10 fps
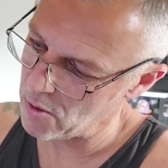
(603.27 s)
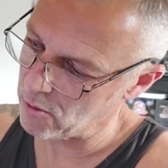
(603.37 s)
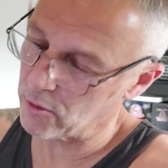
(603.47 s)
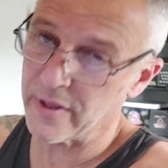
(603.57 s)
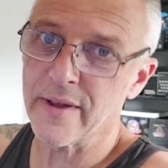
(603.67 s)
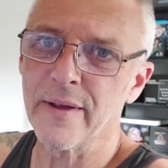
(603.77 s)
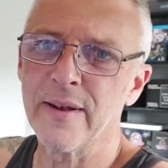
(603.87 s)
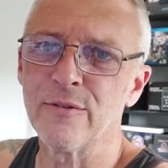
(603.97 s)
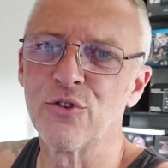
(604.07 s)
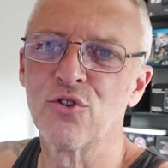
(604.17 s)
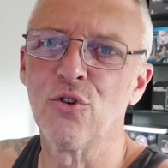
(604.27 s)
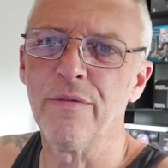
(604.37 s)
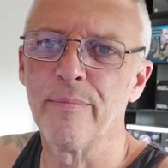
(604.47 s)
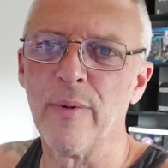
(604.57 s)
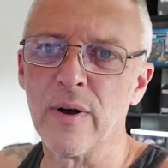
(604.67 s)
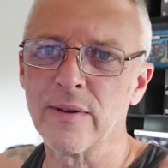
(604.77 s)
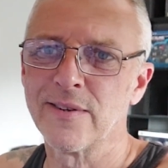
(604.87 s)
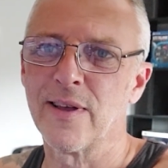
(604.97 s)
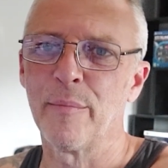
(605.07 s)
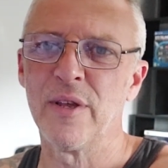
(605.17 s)
all the little scuff marks.
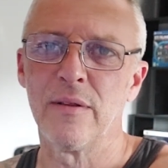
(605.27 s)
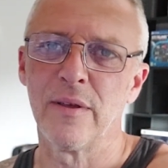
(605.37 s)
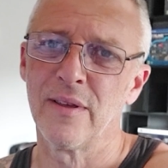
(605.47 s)
I mean,